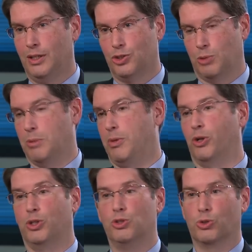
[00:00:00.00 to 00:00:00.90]
It's going to be a
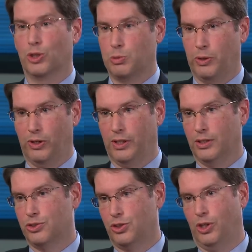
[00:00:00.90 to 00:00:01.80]
better user
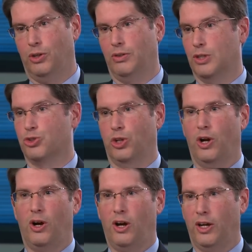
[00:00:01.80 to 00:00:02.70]
experience. You know,
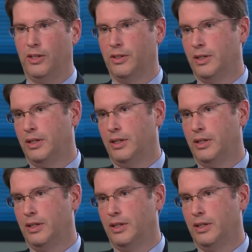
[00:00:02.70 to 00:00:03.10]
instant on,